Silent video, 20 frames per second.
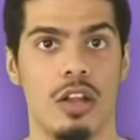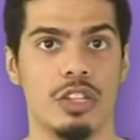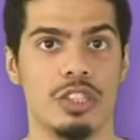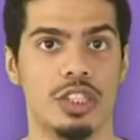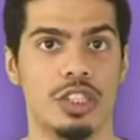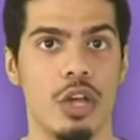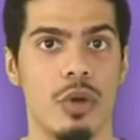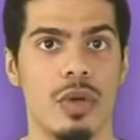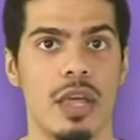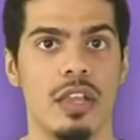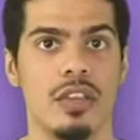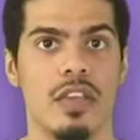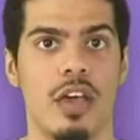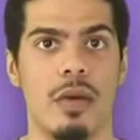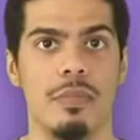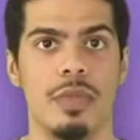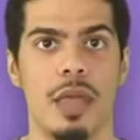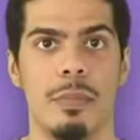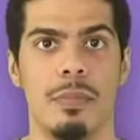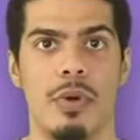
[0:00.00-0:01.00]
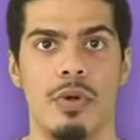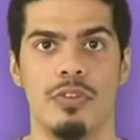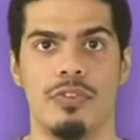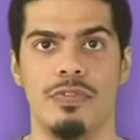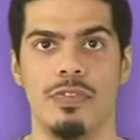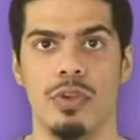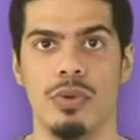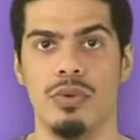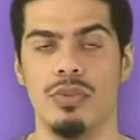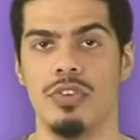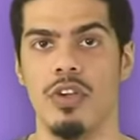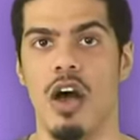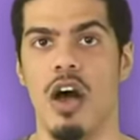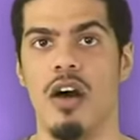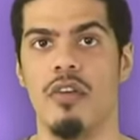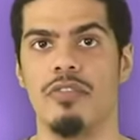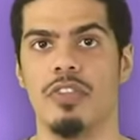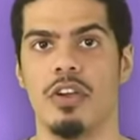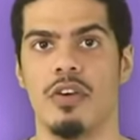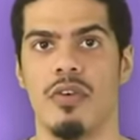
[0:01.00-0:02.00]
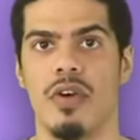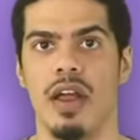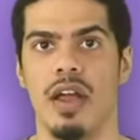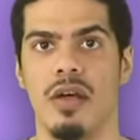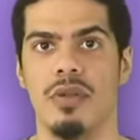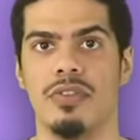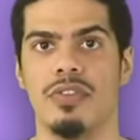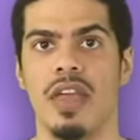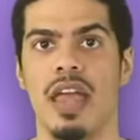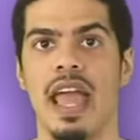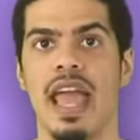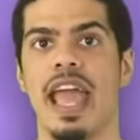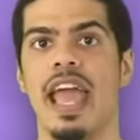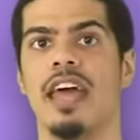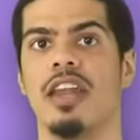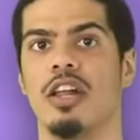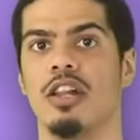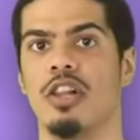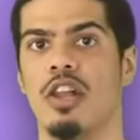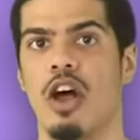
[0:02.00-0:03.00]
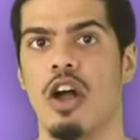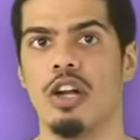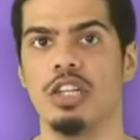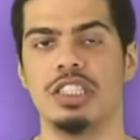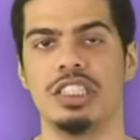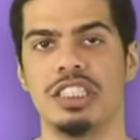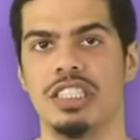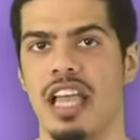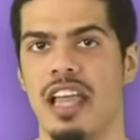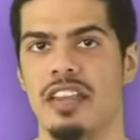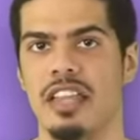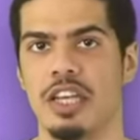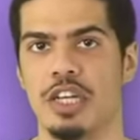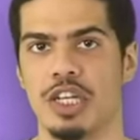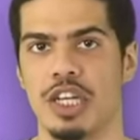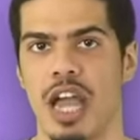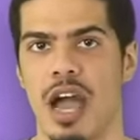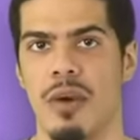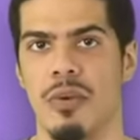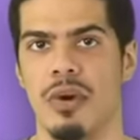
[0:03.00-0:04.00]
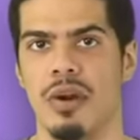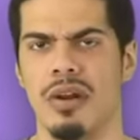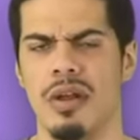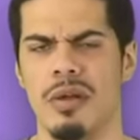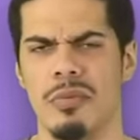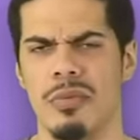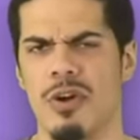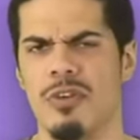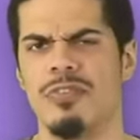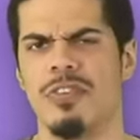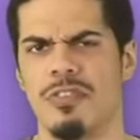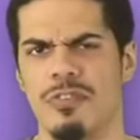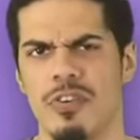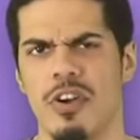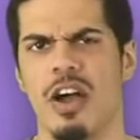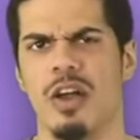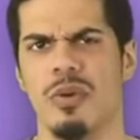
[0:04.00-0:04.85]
a large soaking tub that boasts views of the grounds, and a large standing shower perfect